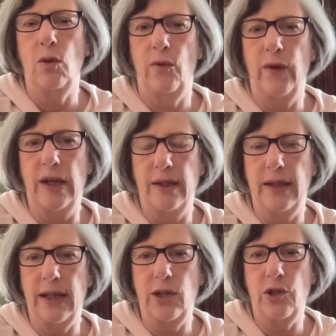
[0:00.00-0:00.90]
or
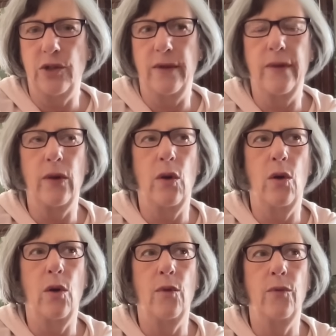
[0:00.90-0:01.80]
foundations
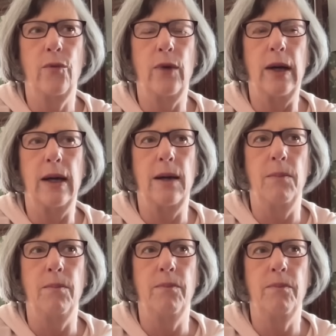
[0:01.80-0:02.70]
of
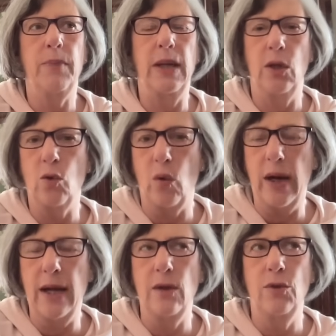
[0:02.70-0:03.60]
um, being
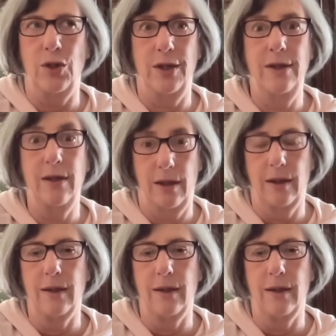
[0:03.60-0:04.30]
grounded,